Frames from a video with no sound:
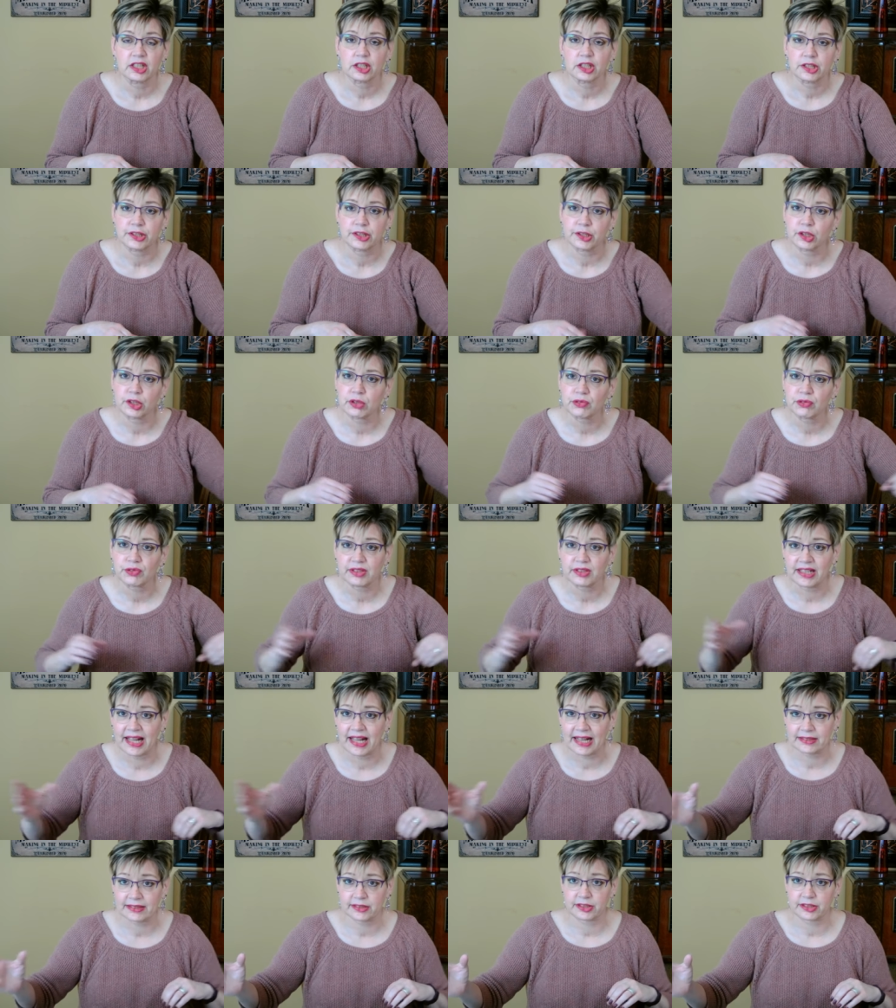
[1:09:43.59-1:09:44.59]
you don't
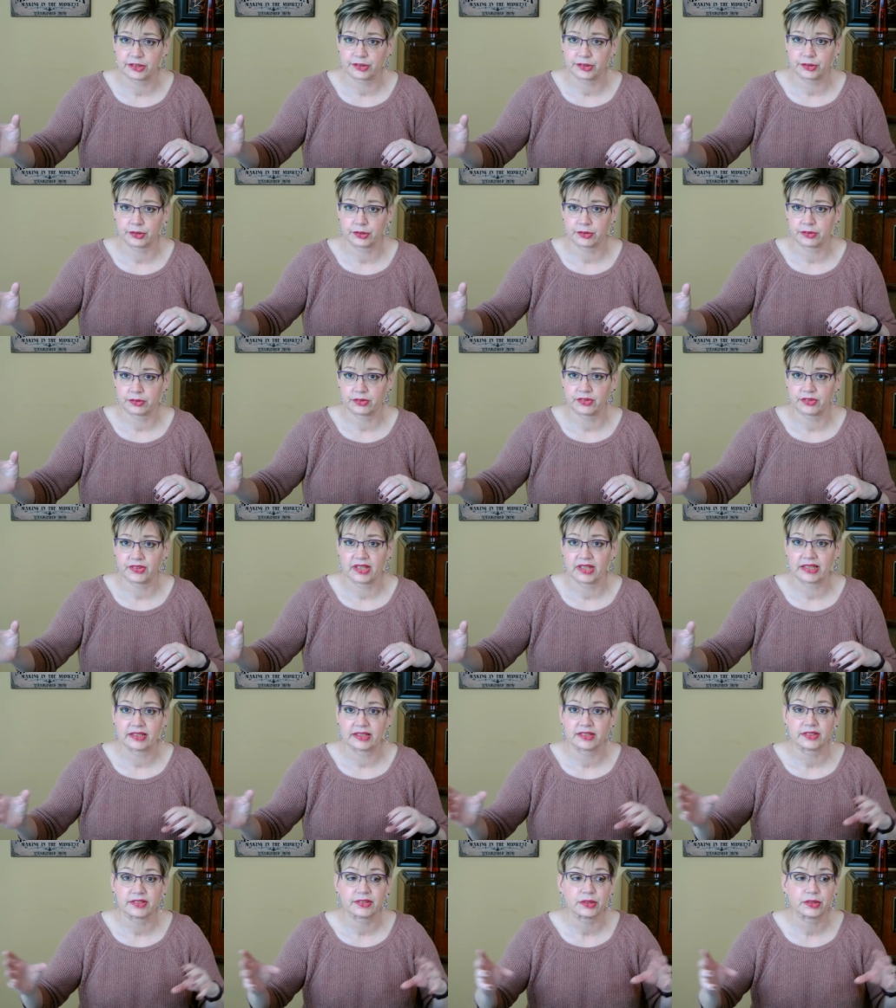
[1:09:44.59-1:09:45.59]
react to certain
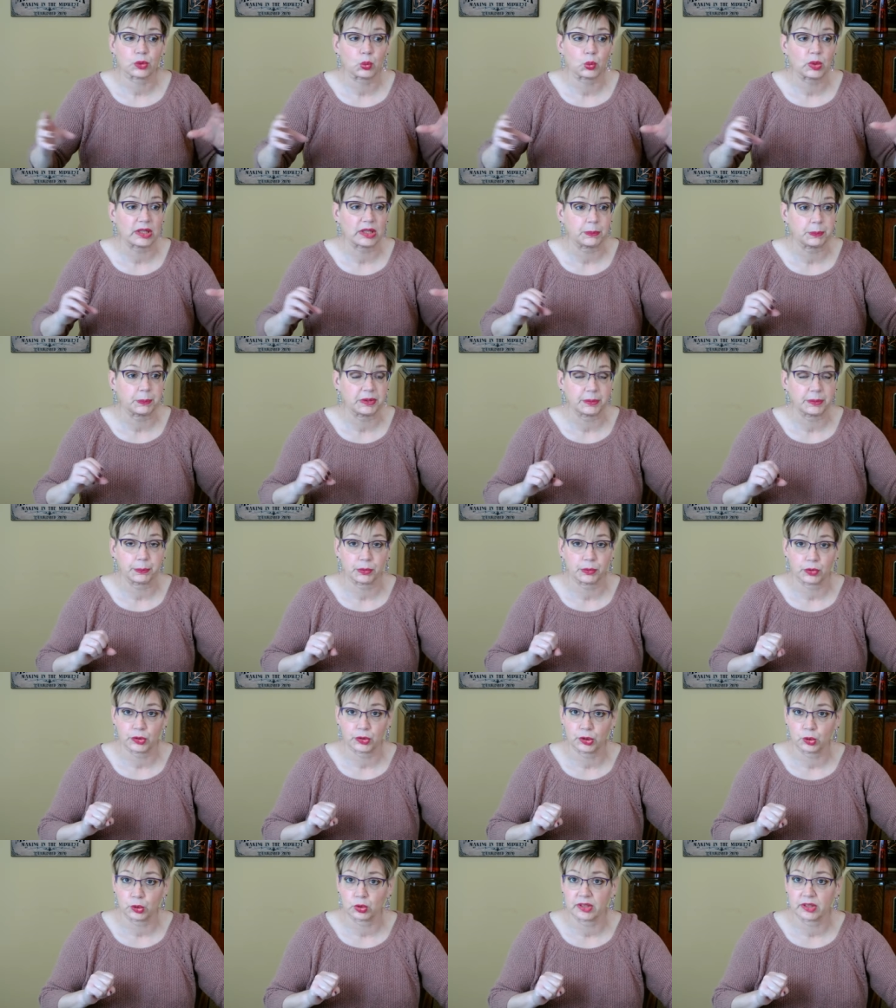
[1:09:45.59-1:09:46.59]
things the way people
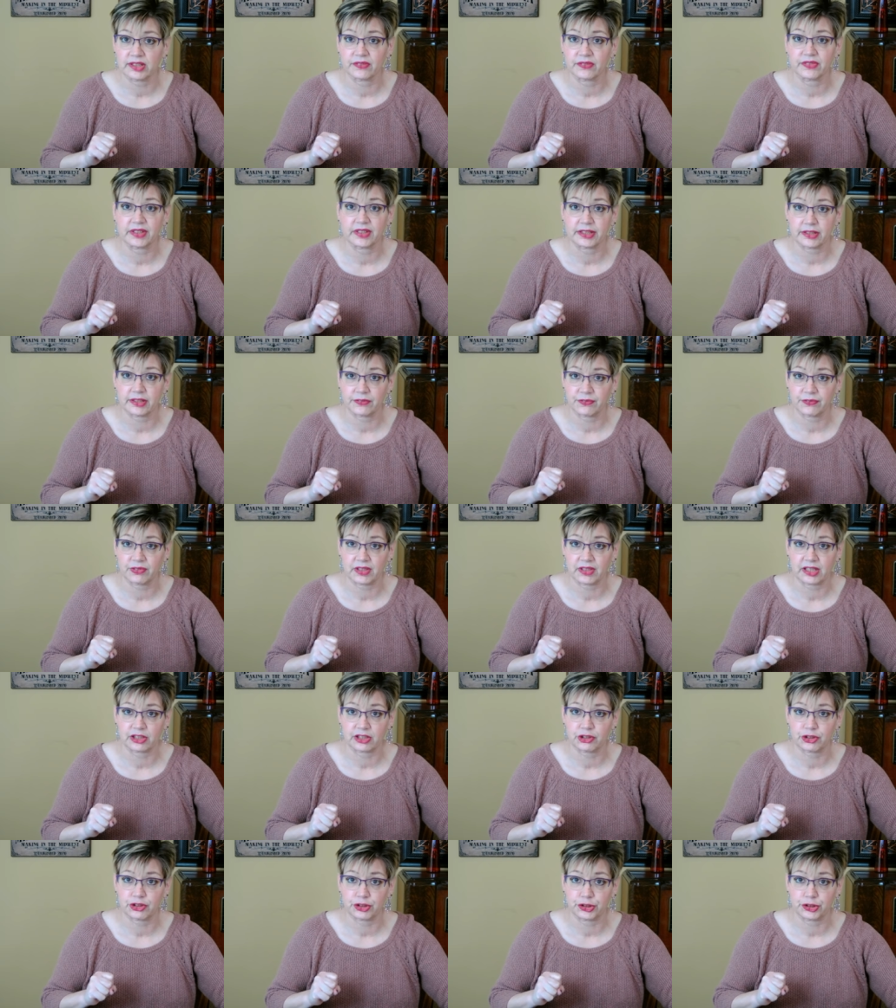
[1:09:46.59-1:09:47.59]
who live in the
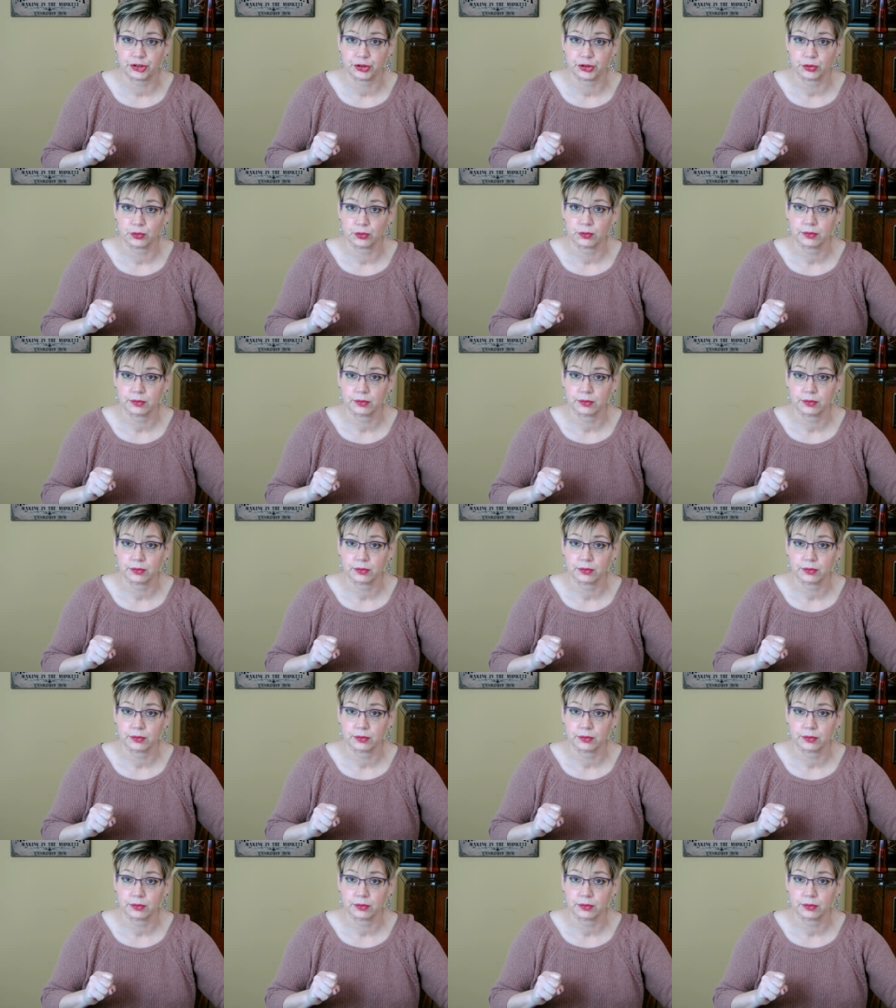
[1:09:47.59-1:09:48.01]
flesh do.